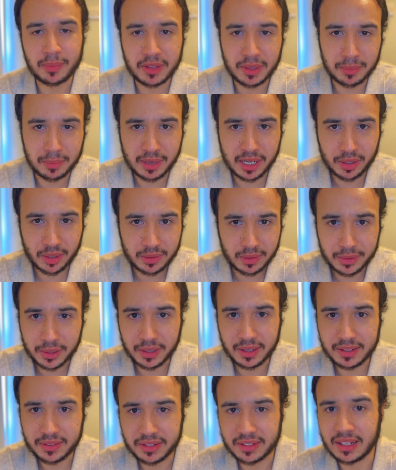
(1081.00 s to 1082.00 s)
them
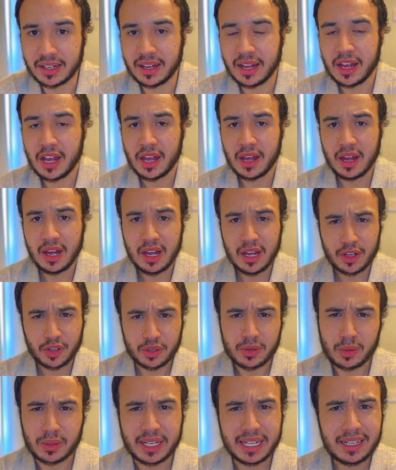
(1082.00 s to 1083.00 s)
malnourished.
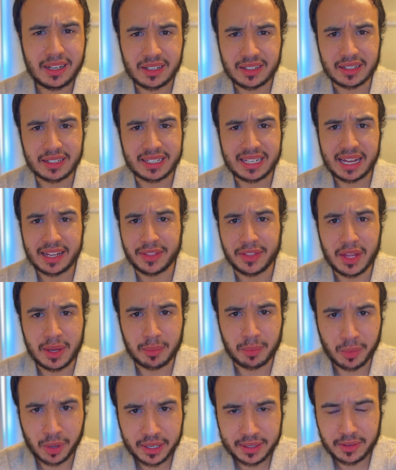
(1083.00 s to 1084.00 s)
You didn't get
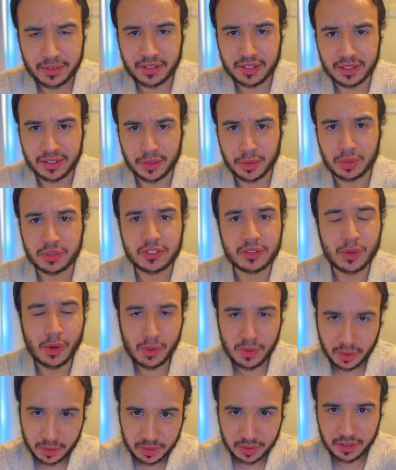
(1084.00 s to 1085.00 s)
them richer. You
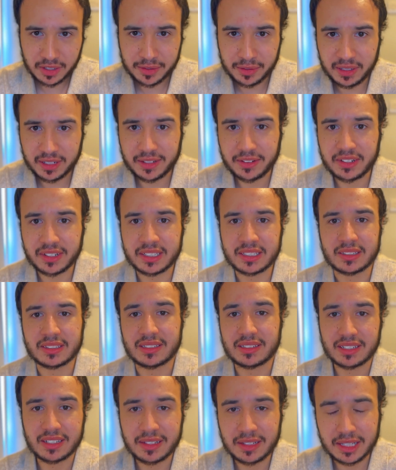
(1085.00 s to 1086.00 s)
stole all their riches and
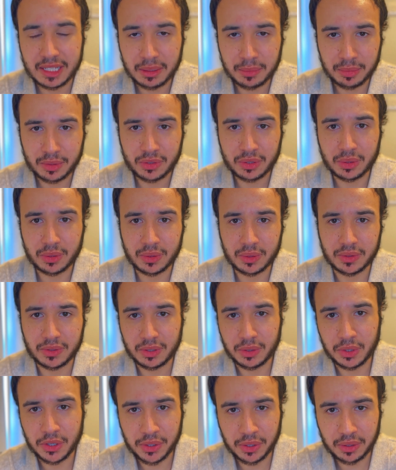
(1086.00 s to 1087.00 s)
sent them to
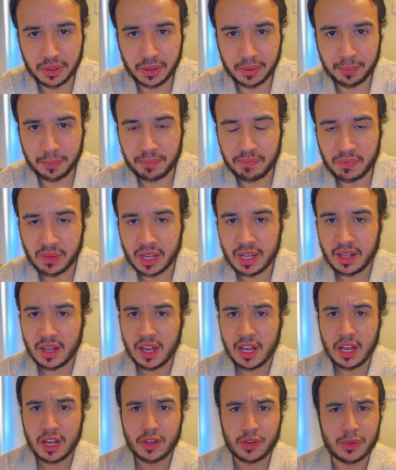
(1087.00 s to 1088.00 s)
Europe.
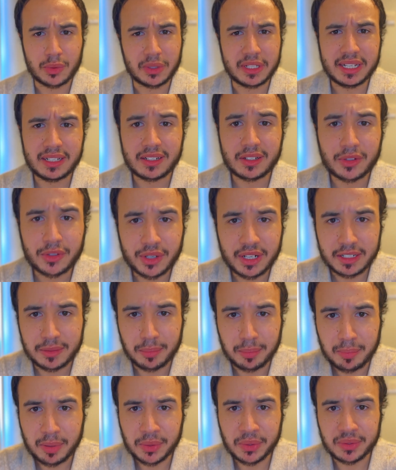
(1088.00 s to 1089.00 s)
You didn't
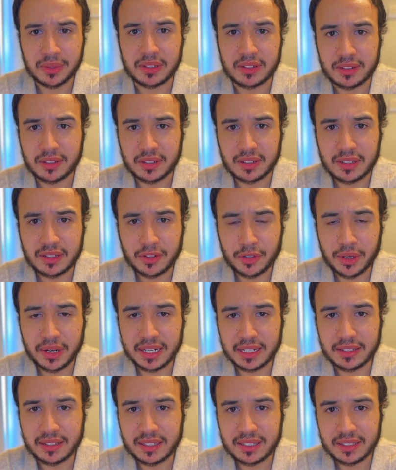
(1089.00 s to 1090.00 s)
build
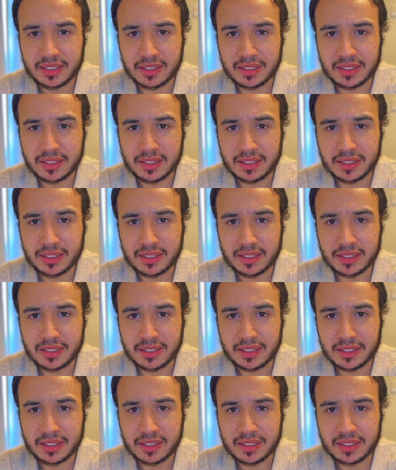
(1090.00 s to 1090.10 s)
great